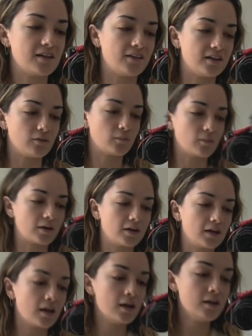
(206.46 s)
and then
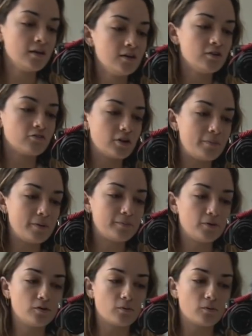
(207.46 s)
wearing Free People,